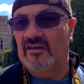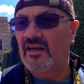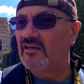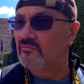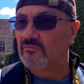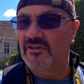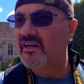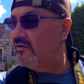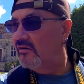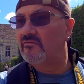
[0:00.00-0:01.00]
Yeah, we
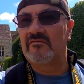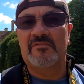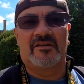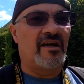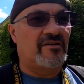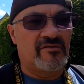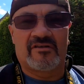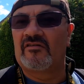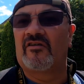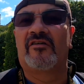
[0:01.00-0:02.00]
didn't know, but yeah, no, you
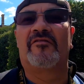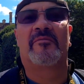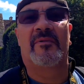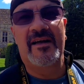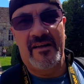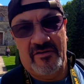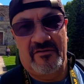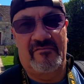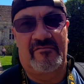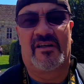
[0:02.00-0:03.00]
could lie on the bed,
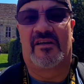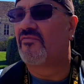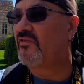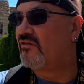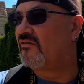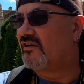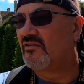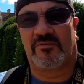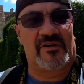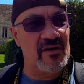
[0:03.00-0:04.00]
you can take
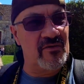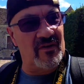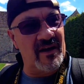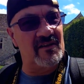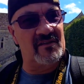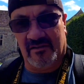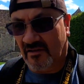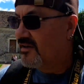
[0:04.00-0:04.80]
photographs without flash. It's